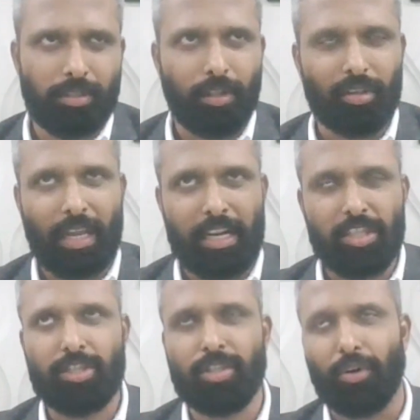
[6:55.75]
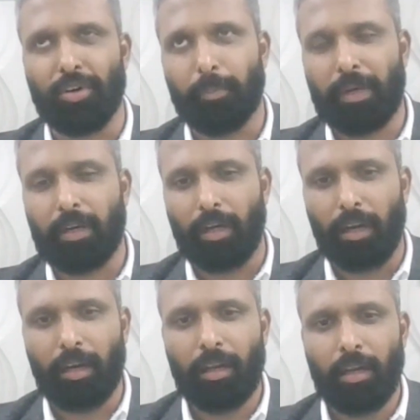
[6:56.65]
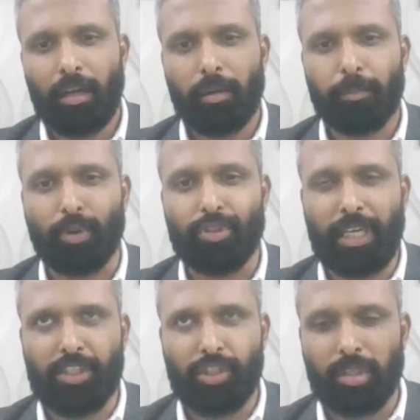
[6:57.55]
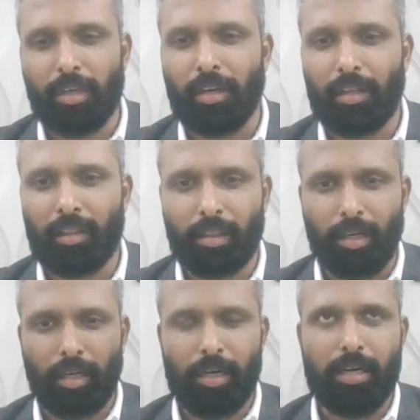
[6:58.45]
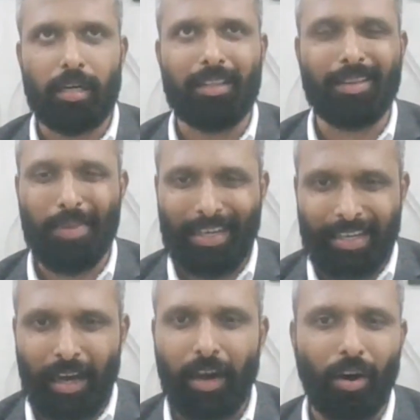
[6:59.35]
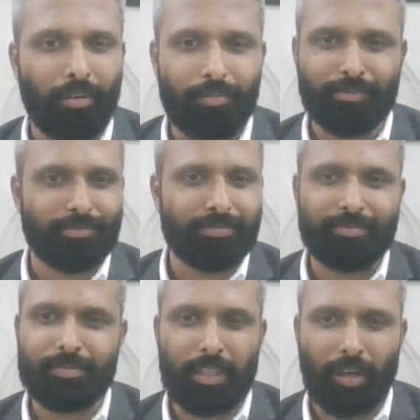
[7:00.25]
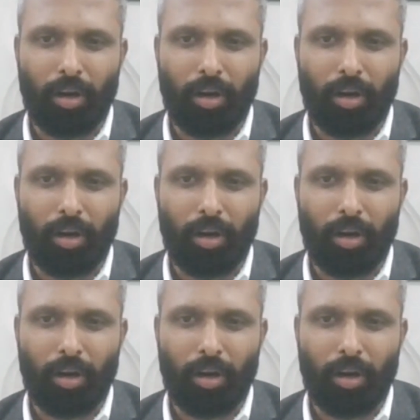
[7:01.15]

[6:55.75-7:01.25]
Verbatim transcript: you know, there is a stereotypical projection in the in the media of you